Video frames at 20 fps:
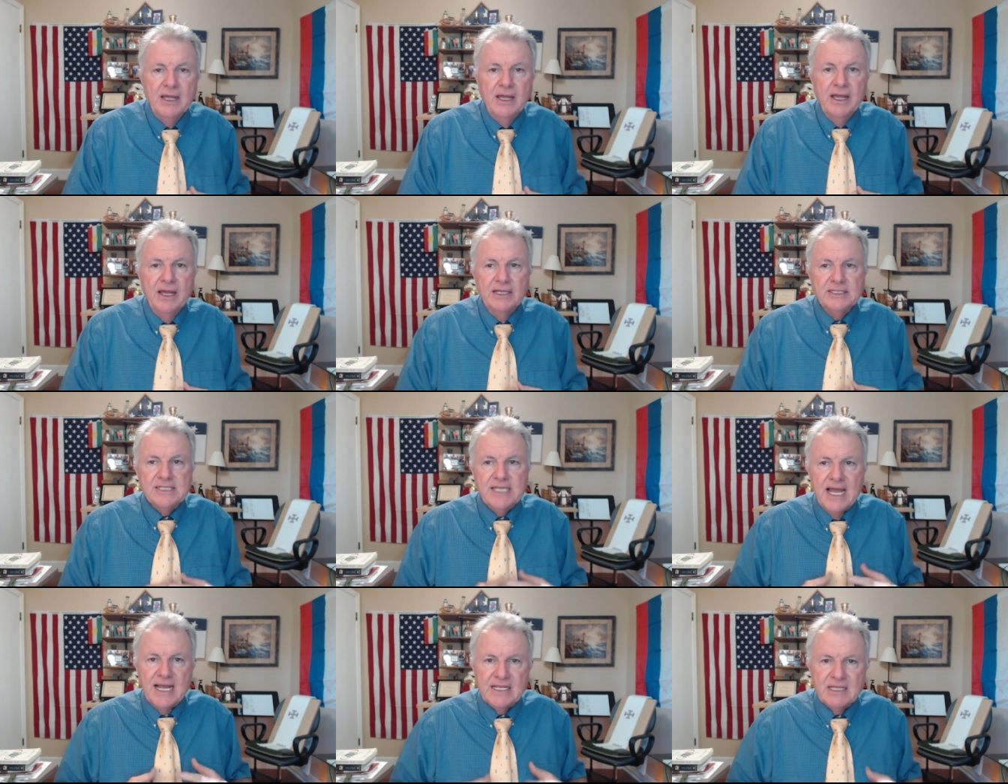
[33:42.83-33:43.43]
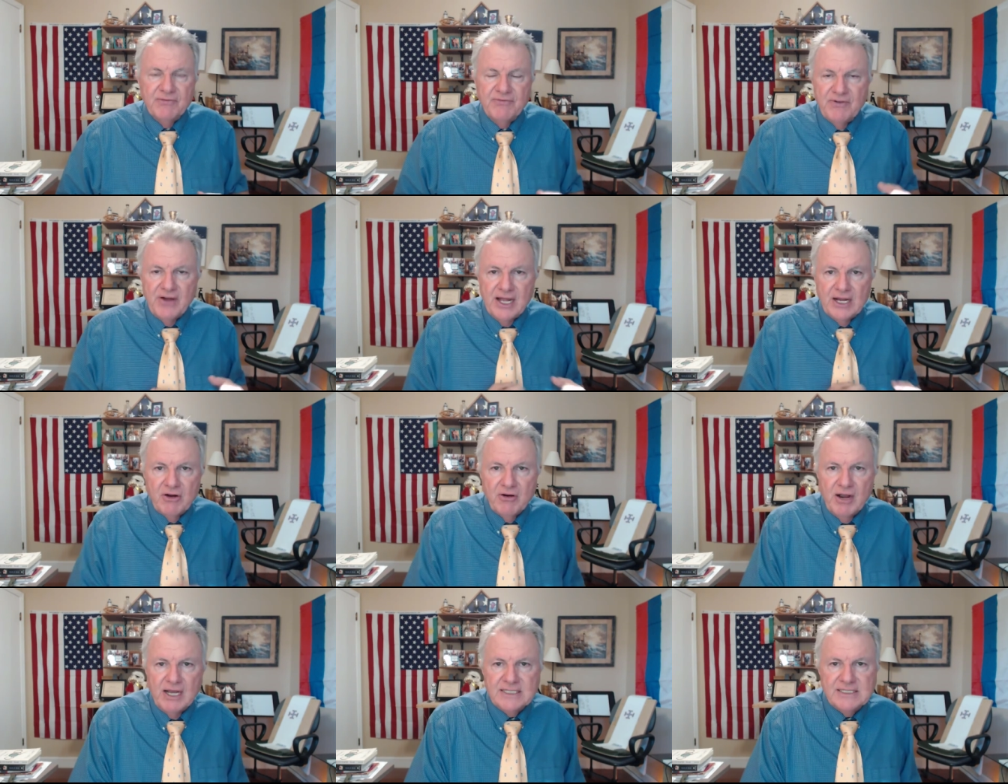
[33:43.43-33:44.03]
Sanctify
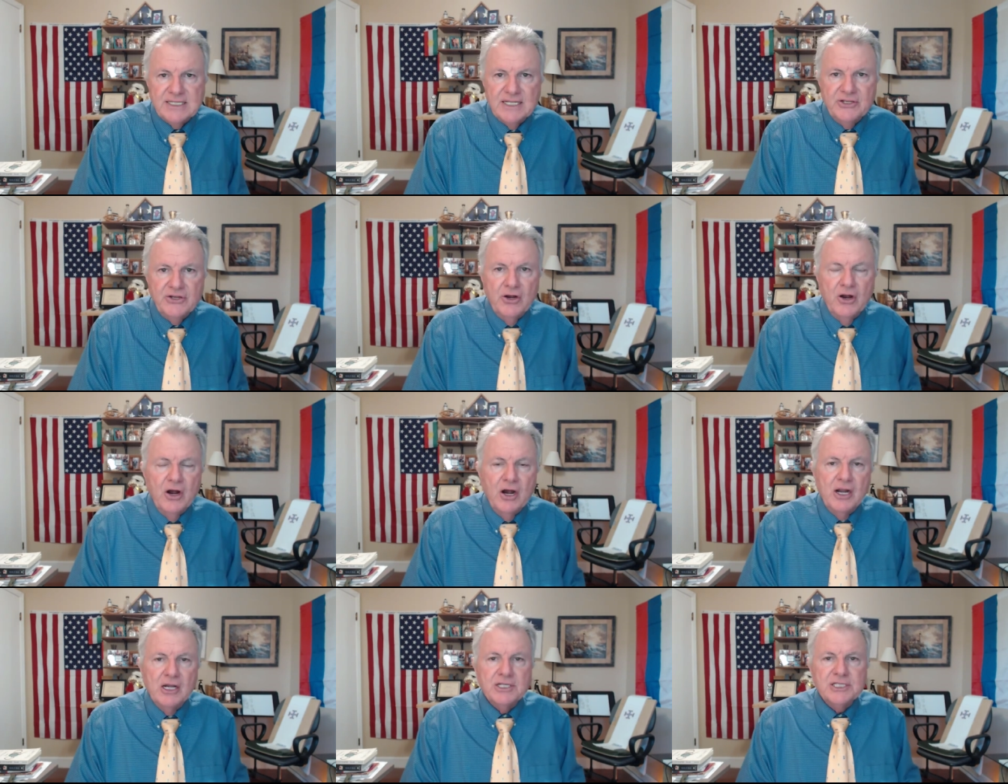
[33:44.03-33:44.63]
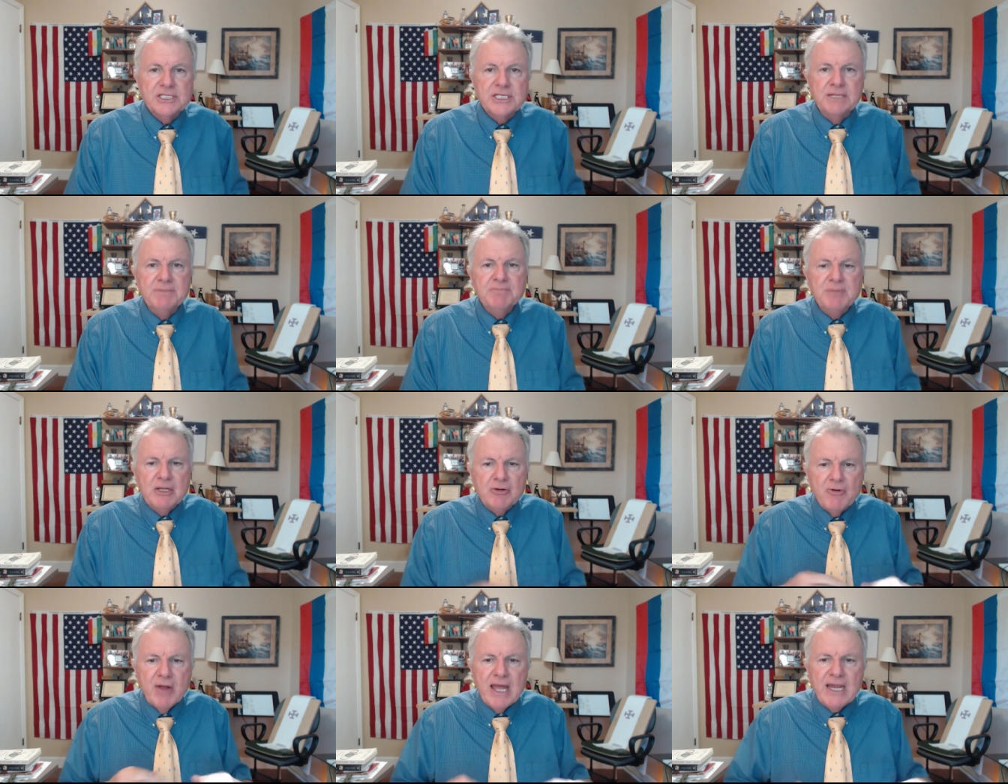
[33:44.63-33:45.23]
Christ in your hearts and
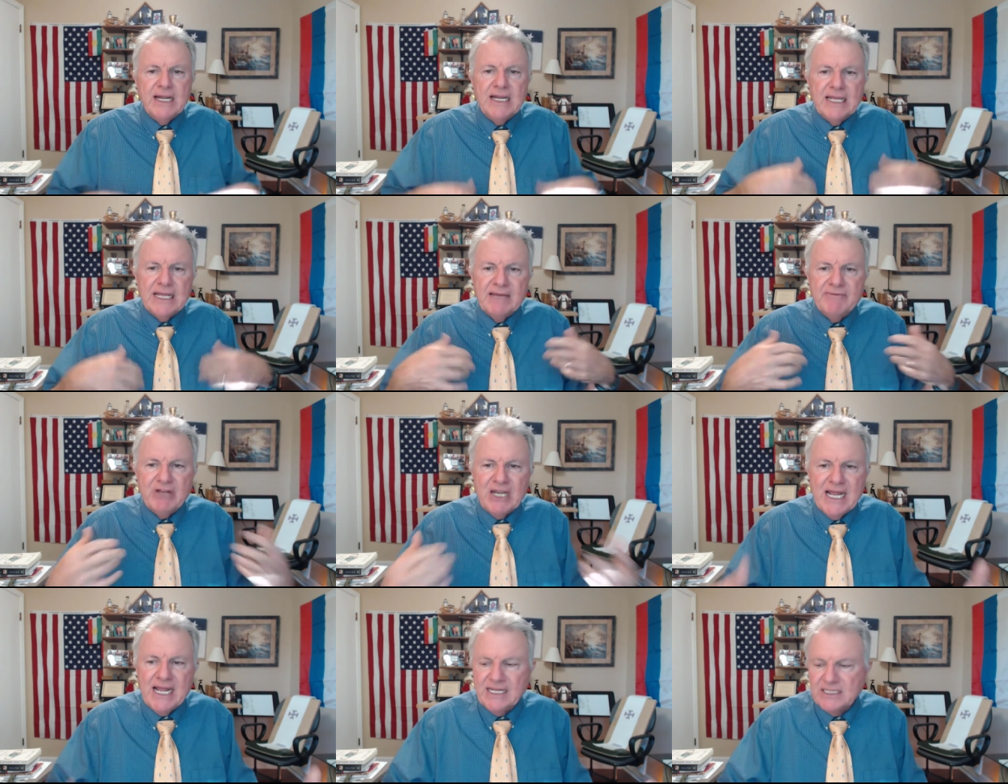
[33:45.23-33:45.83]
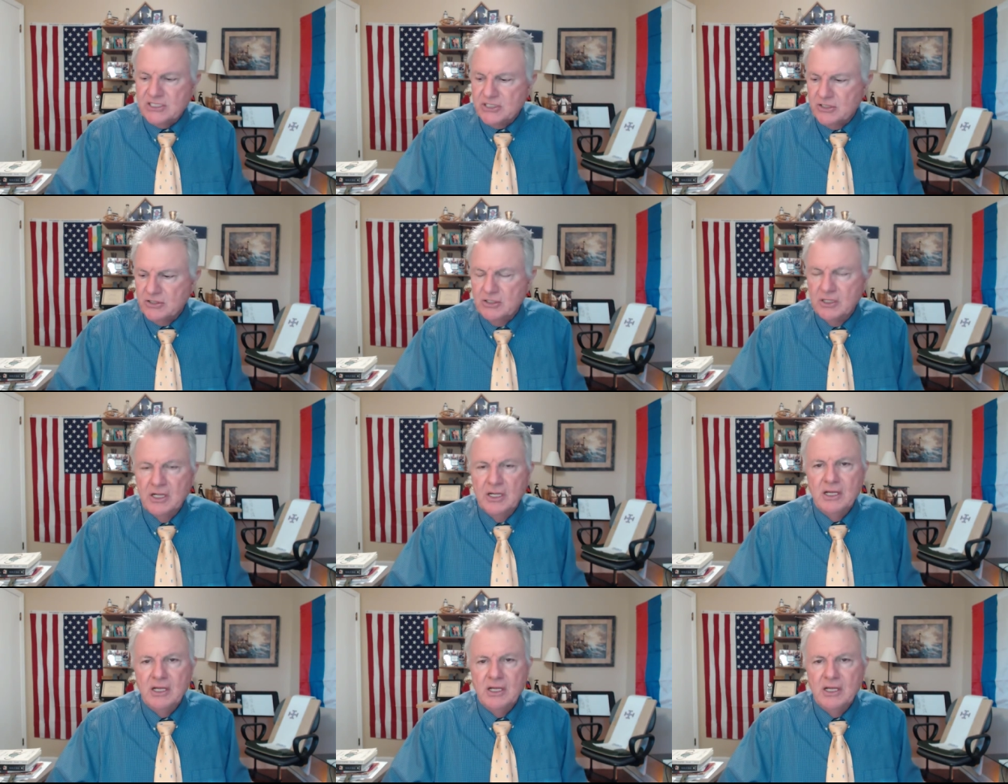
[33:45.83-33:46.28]
be ready to give an answer.